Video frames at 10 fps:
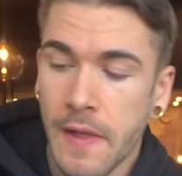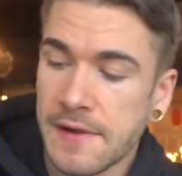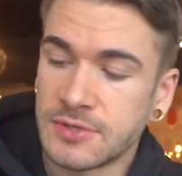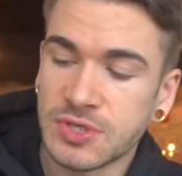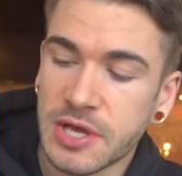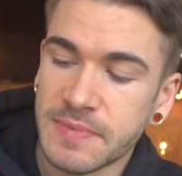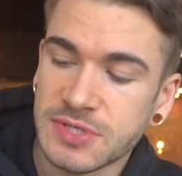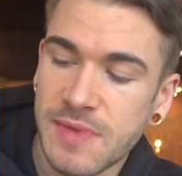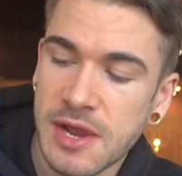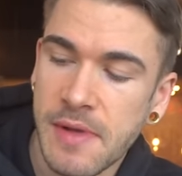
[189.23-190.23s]
I do like me
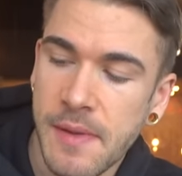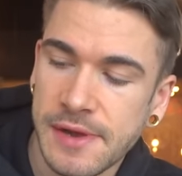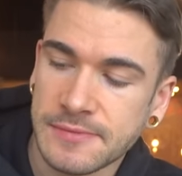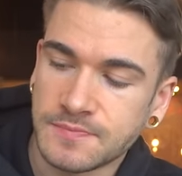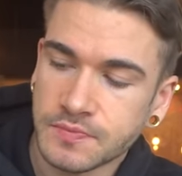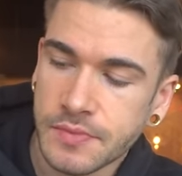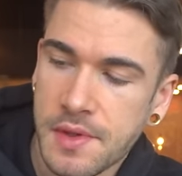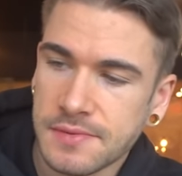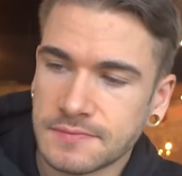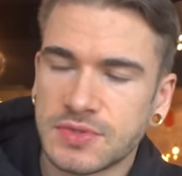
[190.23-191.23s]
some edamame.
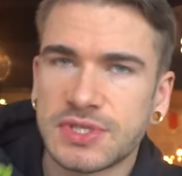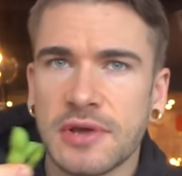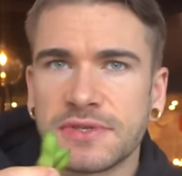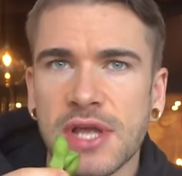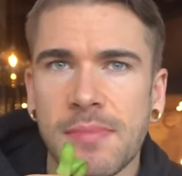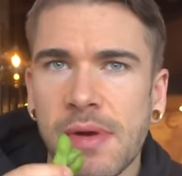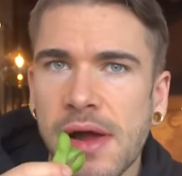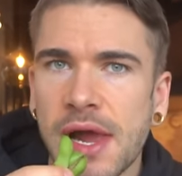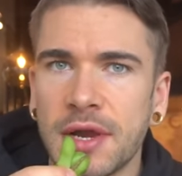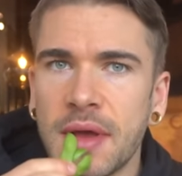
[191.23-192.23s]
Salted
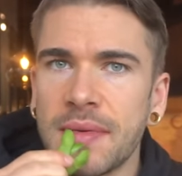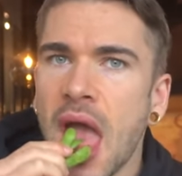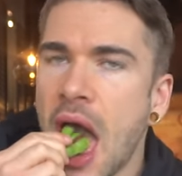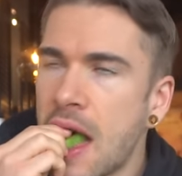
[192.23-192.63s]
edamame.